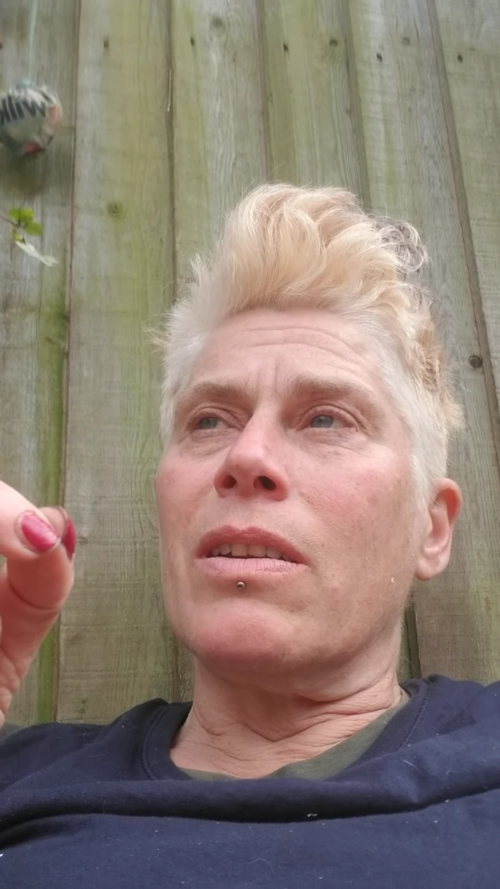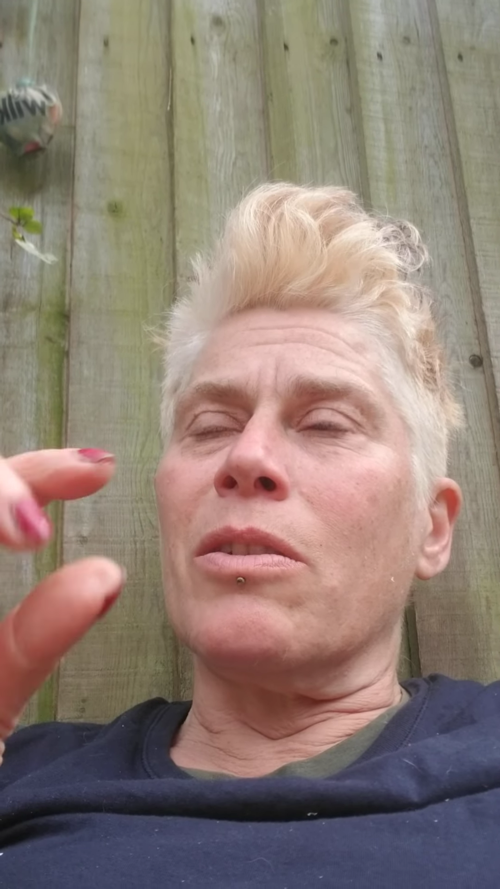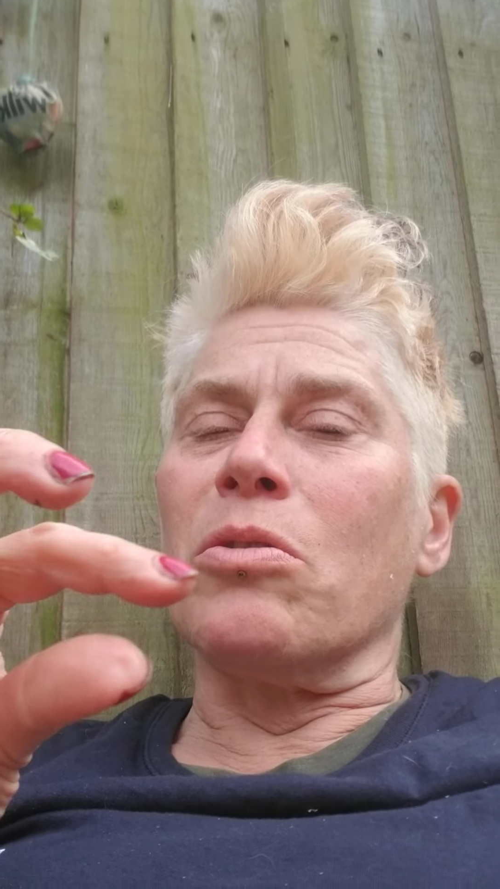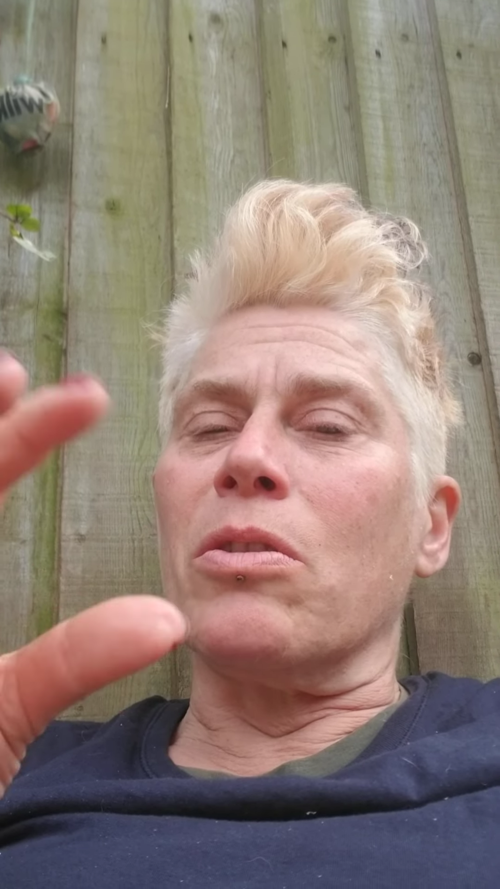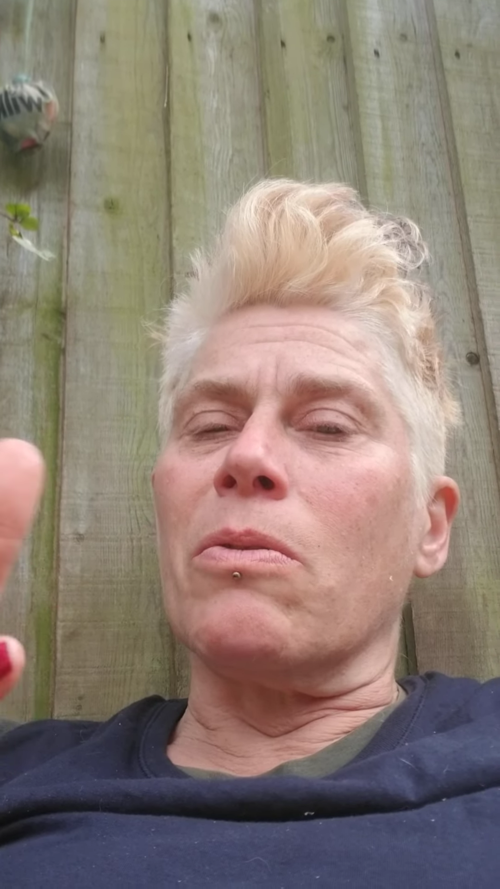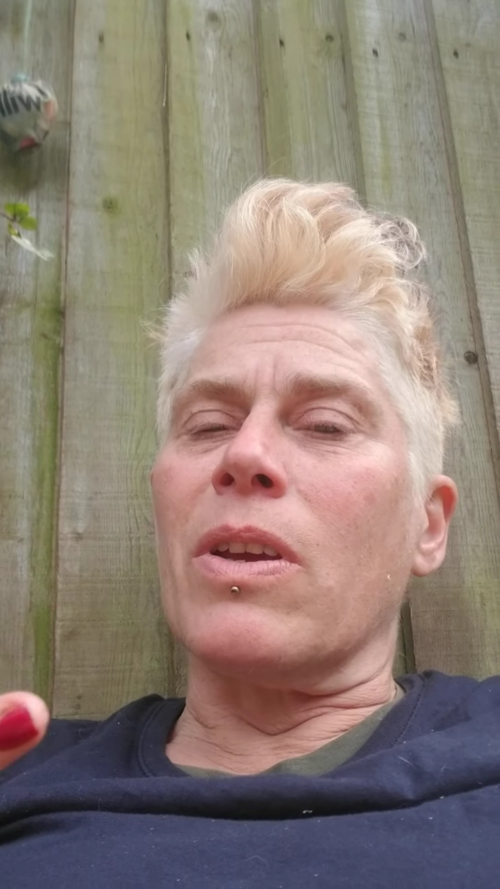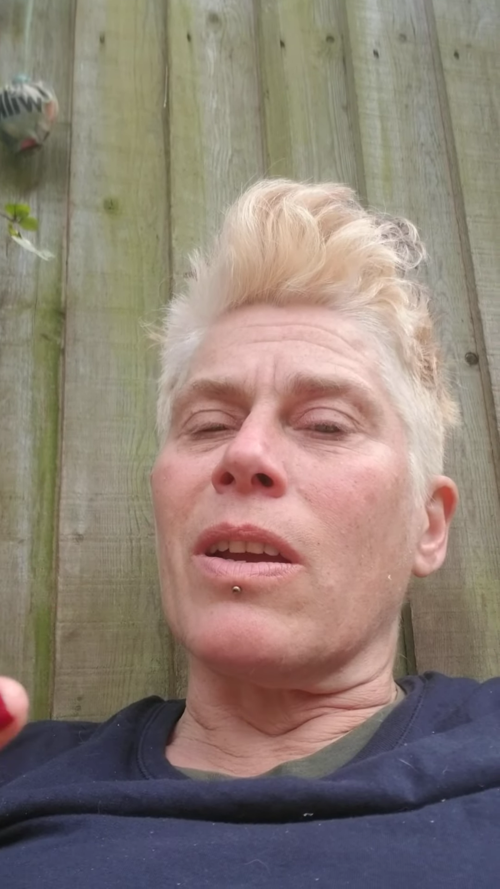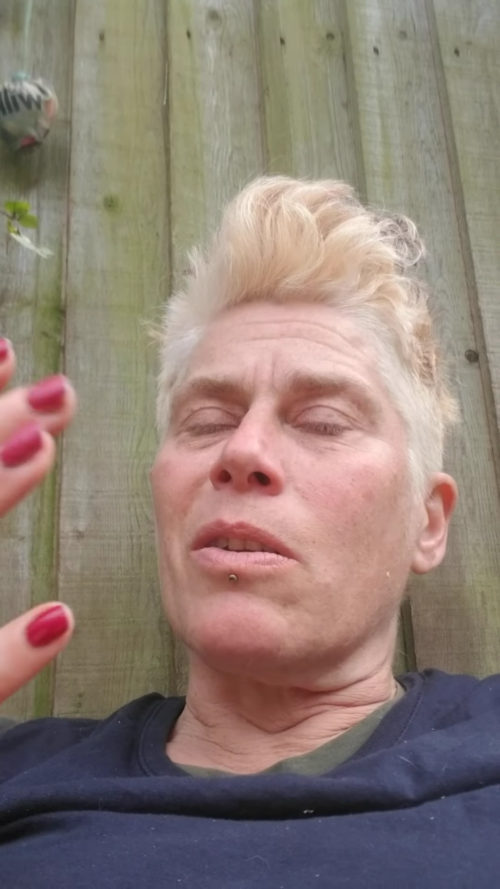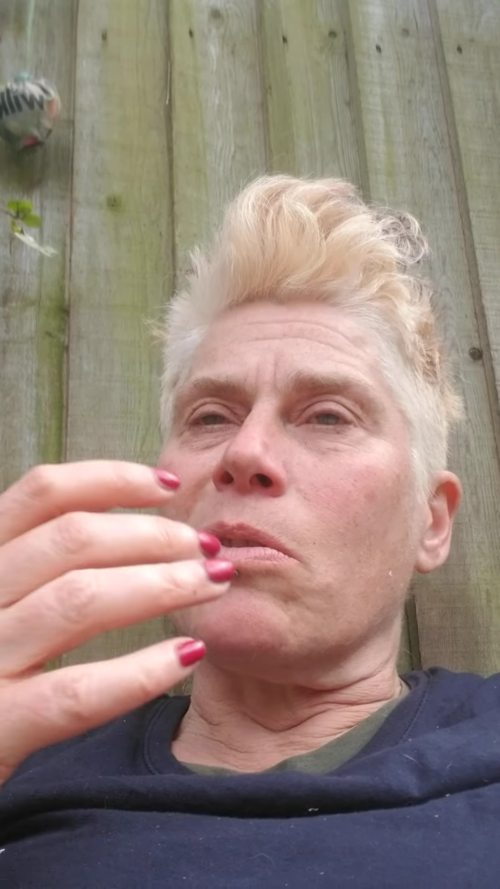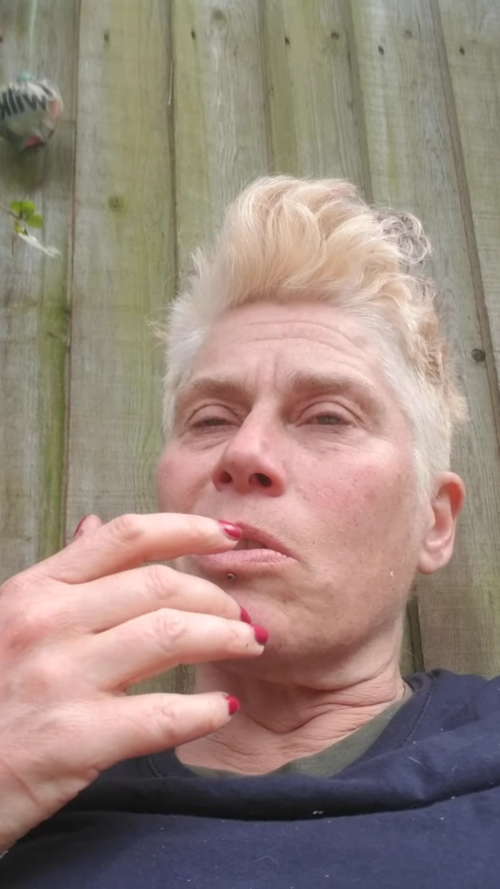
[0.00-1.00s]
not too thick
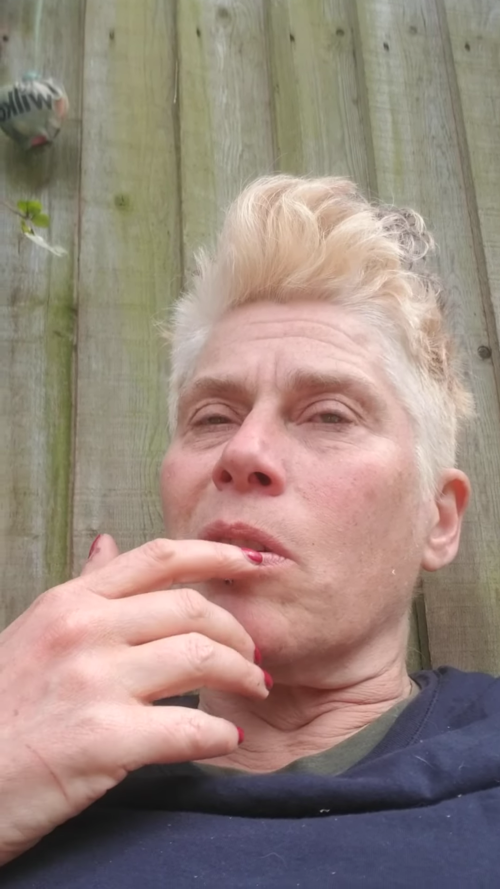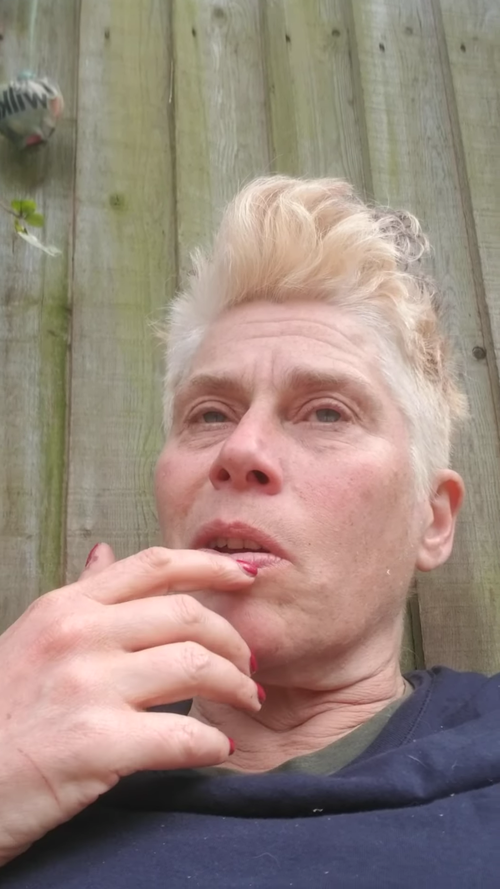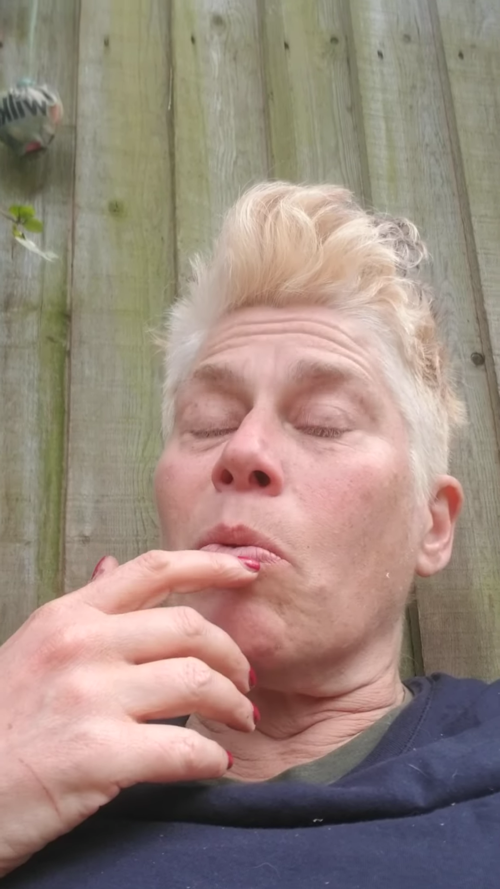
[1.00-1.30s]
and not too,